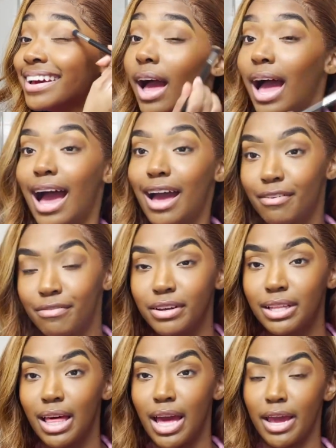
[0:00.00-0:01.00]
I feel
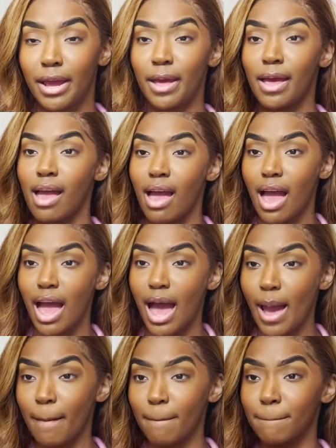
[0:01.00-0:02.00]
like
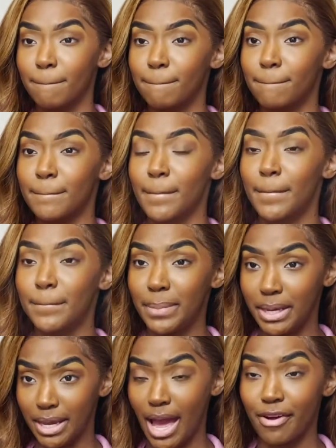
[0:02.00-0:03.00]
I'm
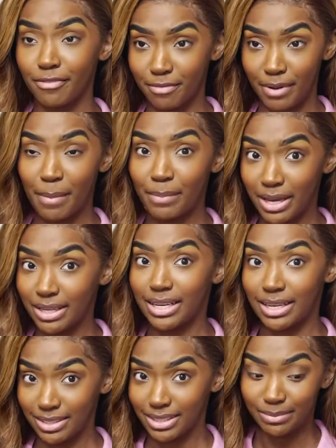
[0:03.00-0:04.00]
being
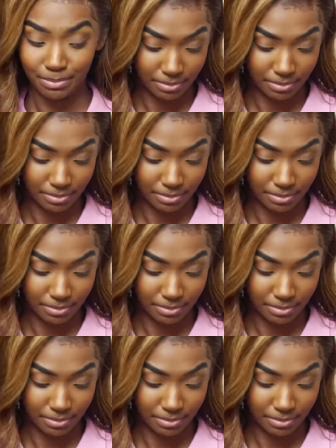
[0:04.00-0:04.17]
tested